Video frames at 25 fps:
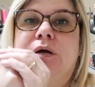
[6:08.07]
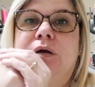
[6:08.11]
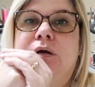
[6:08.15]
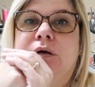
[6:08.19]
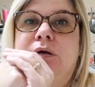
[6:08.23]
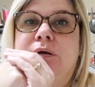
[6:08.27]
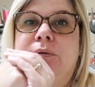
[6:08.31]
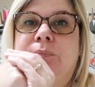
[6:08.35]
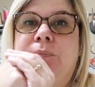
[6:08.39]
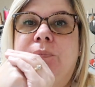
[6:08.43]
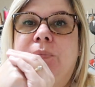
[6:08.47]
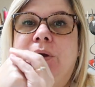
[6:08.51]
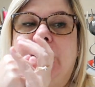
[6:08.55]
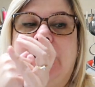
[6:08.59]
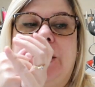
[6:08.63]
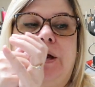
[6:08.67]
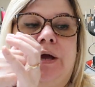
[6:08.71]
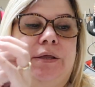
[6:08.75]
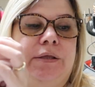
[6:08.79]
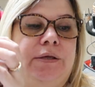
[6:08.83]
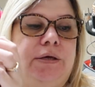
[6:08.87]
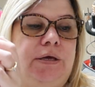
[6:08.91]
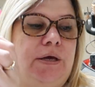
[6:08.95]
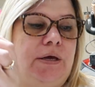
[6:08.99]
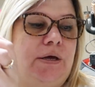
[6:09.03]

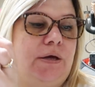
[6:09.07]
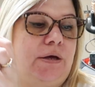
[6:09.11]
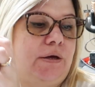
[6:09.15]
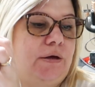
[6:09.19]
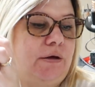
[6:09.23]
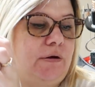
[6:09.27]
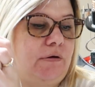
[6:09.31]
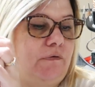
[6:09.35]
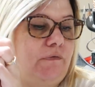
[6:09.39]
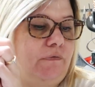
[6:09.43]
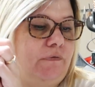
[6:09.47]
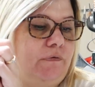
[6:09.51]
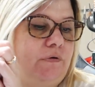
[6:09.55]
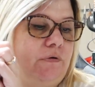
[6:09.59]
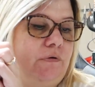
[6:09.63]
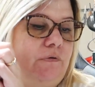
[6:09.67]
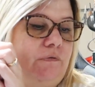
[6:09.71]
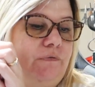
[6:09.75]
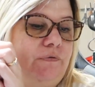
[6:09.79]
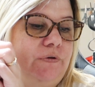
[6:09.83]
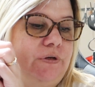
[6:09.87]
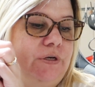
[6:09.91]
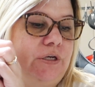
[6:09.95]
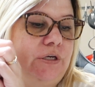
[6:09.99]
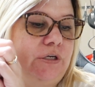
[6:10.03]
I have
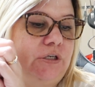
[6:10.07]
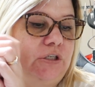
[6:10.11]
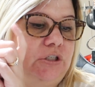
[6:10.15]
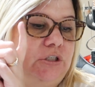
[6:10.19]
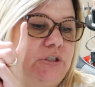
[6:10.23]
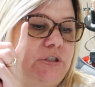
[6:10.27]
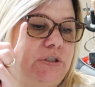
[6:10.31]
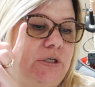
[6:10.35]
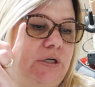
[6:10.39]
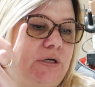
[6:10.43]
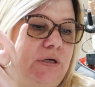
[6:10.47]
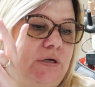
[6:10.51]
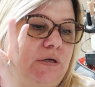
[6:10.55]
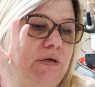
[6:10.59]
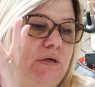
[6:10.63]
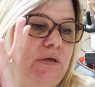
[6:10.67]
to finish